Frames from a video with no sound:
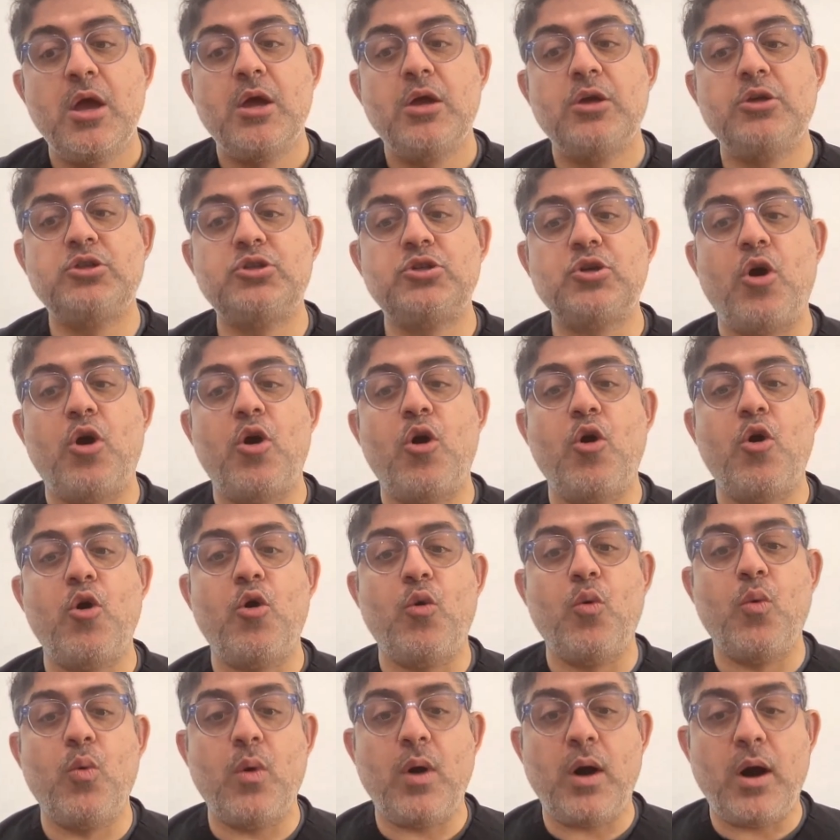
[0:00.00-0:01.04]

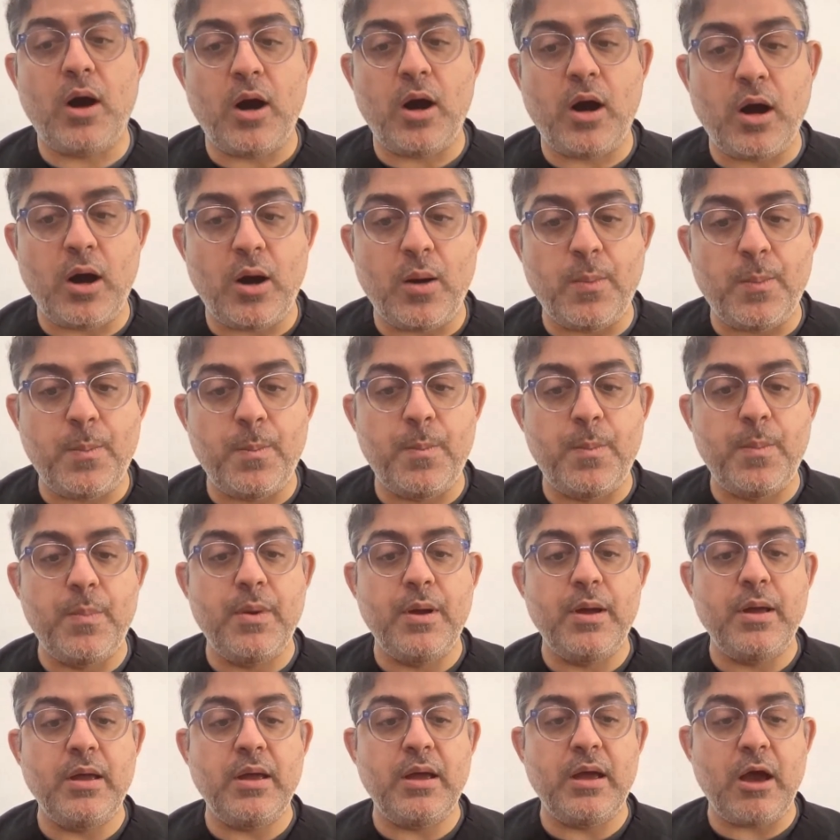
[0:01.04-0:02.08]
So. Uh,
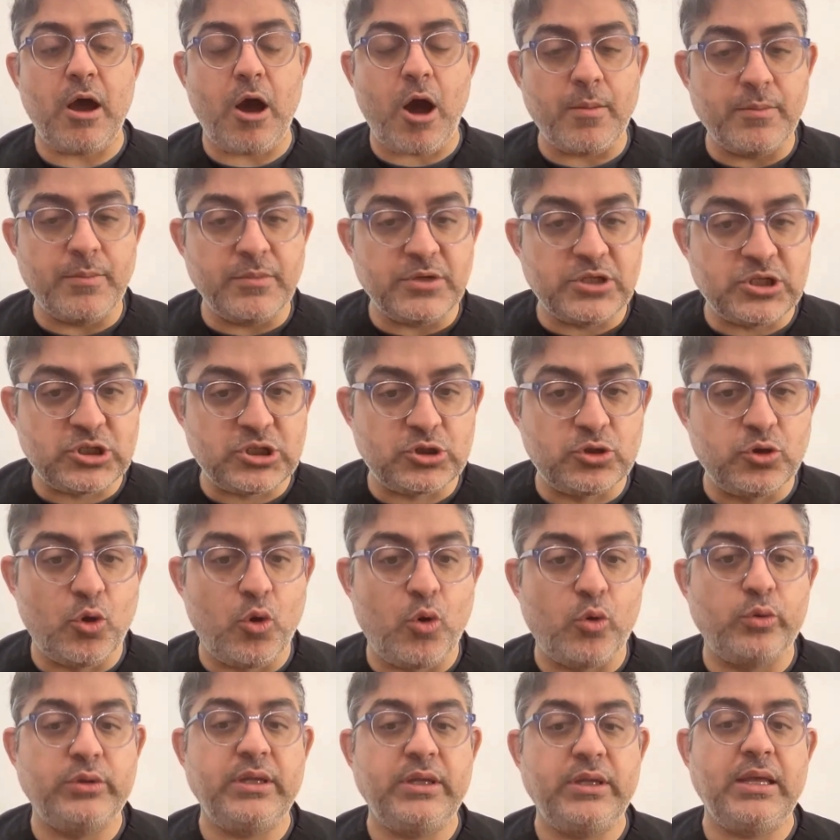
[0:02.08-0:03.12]
I'm
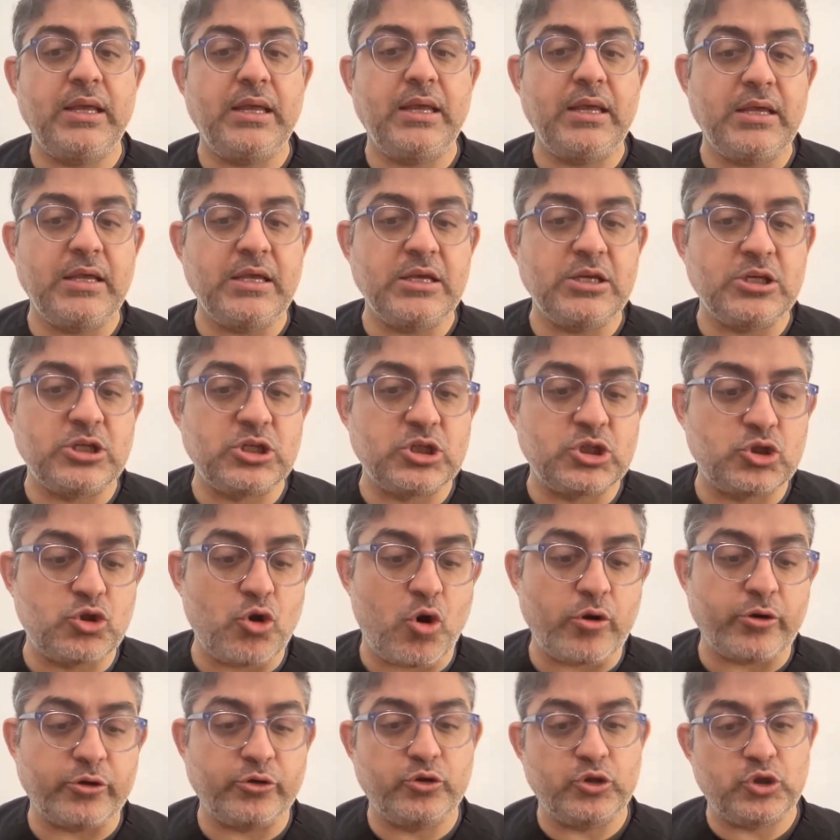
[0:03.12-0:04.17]
slowly
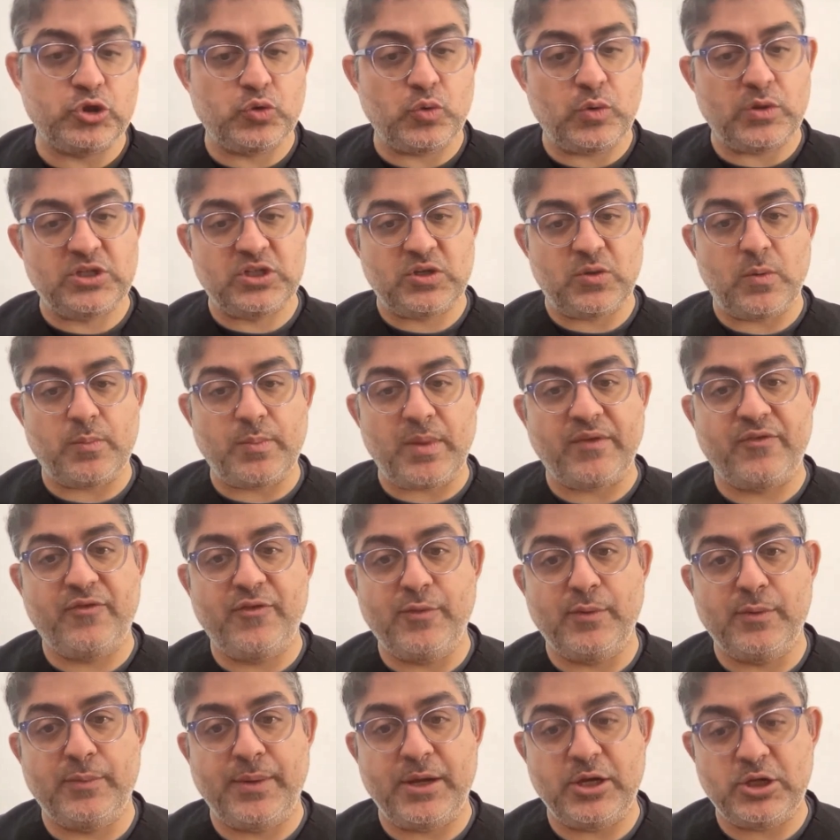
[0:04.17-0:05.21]
starting to switch some of my
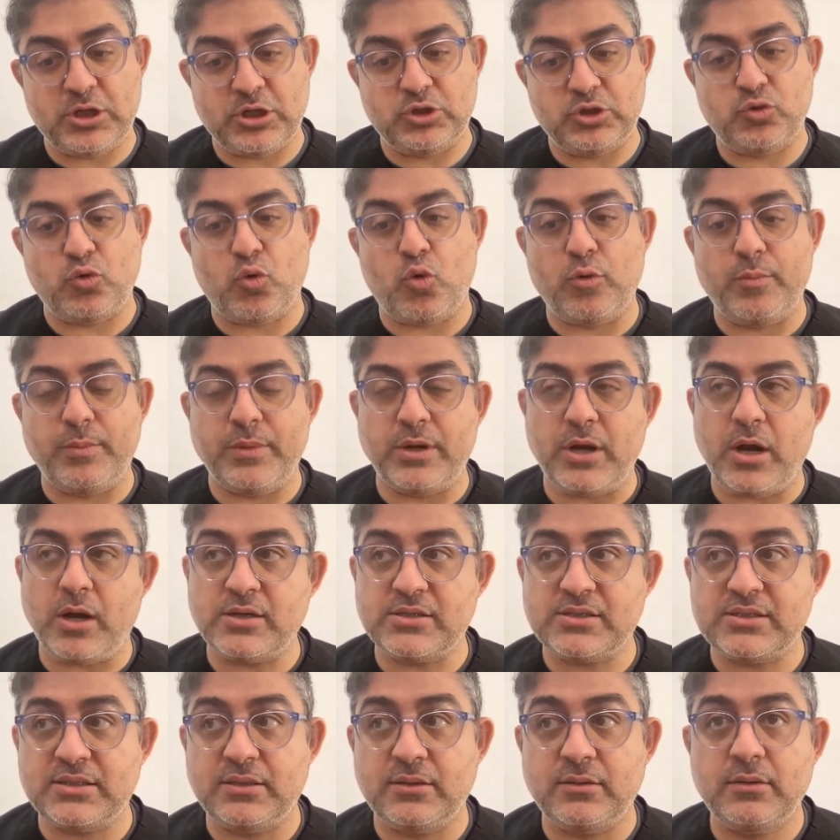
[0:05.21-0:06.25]
female patients to oral
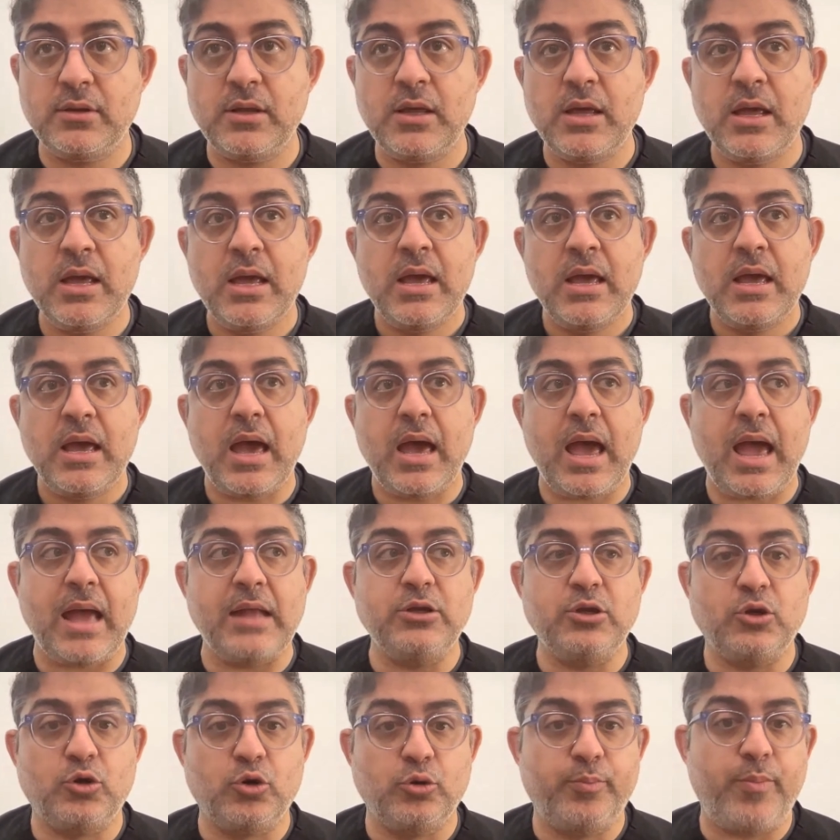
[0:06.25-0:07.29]
minoxidil, and
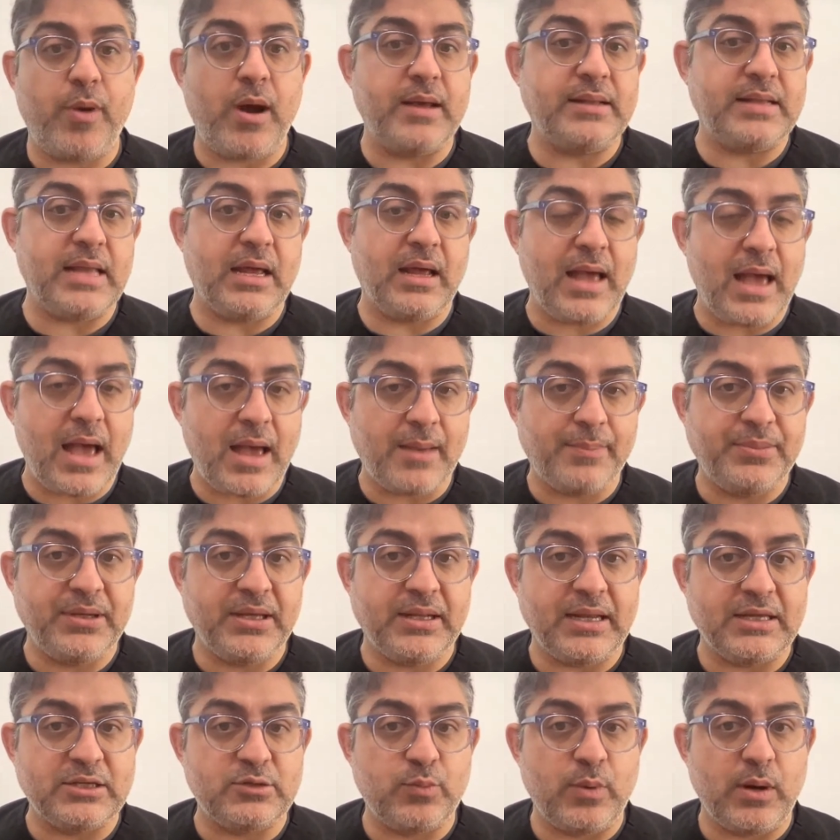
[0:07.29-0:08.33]
you could buy that Happy Head
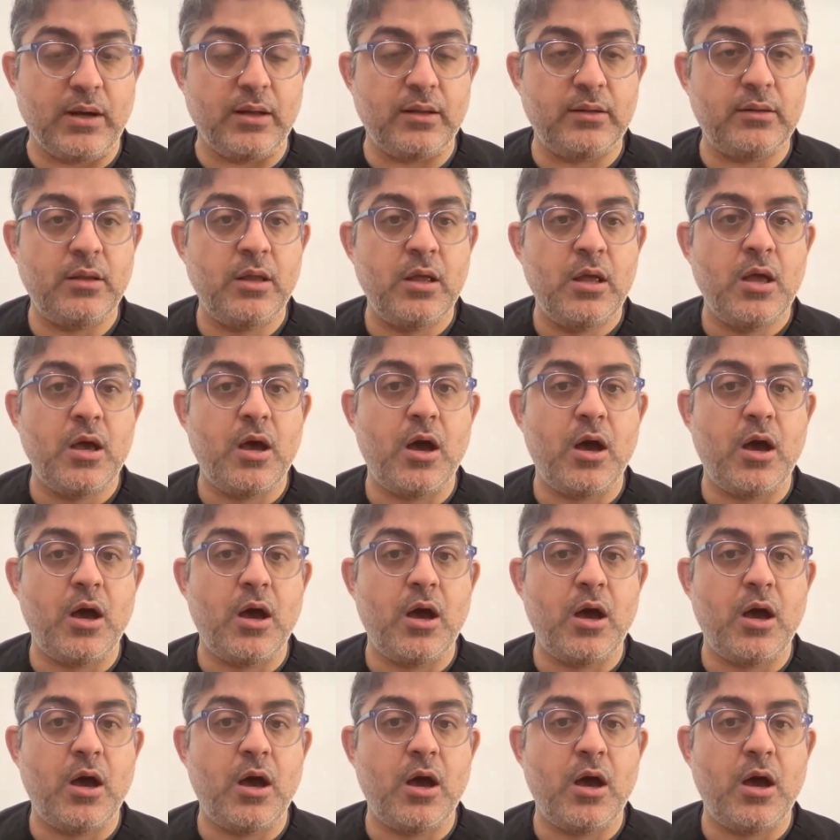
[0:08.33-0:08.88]
as well.